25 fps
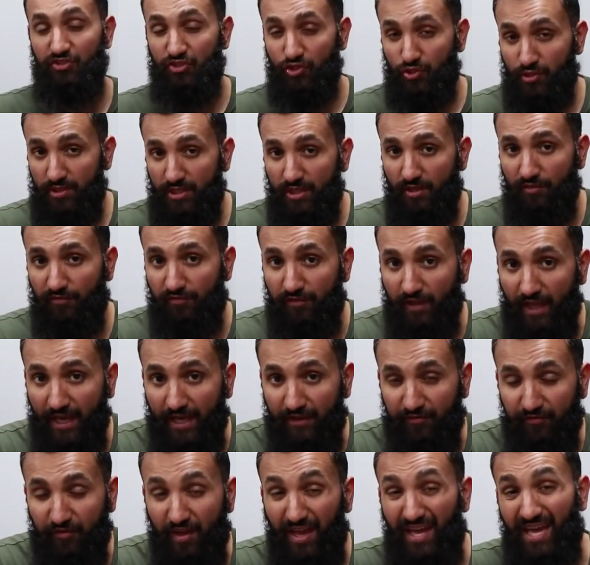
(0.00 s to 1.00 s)
the tree of
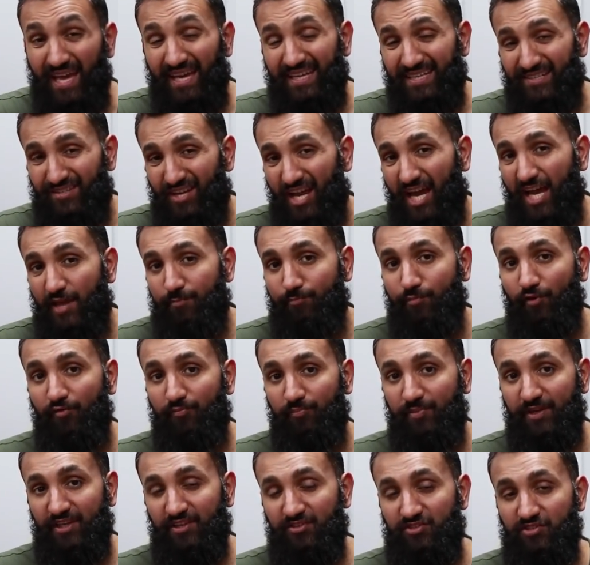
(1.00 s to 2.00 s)
life type
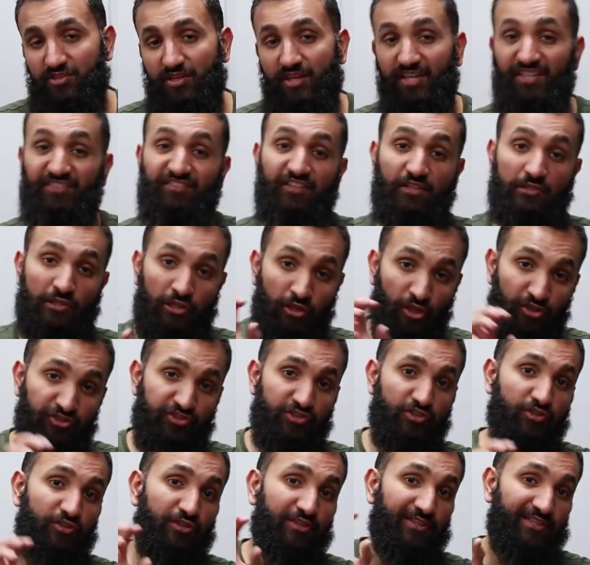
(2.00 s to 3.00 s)
of picture is a
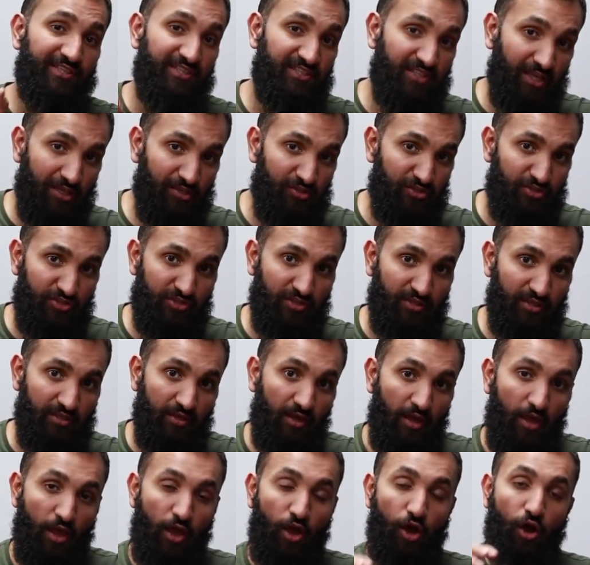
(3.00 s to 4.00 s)
logical deduction
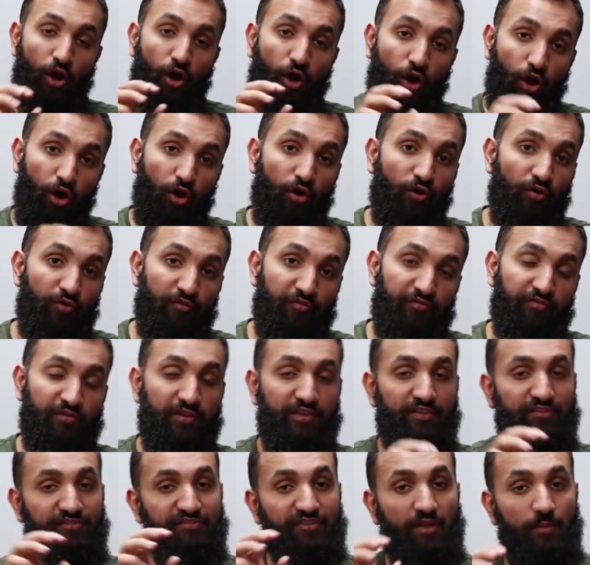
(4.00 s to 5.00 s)
of
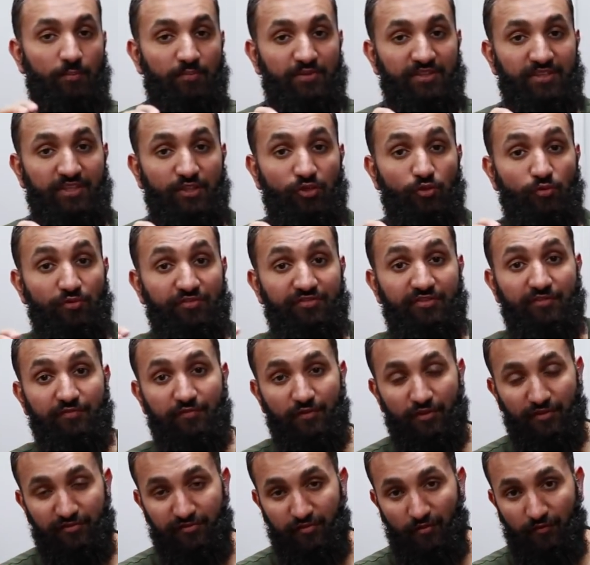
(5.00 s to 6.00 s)
somebody who is a
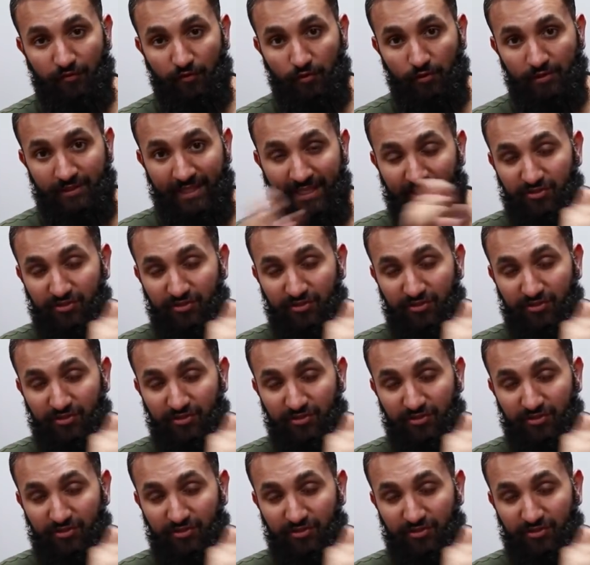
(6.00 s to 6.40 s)
philosophical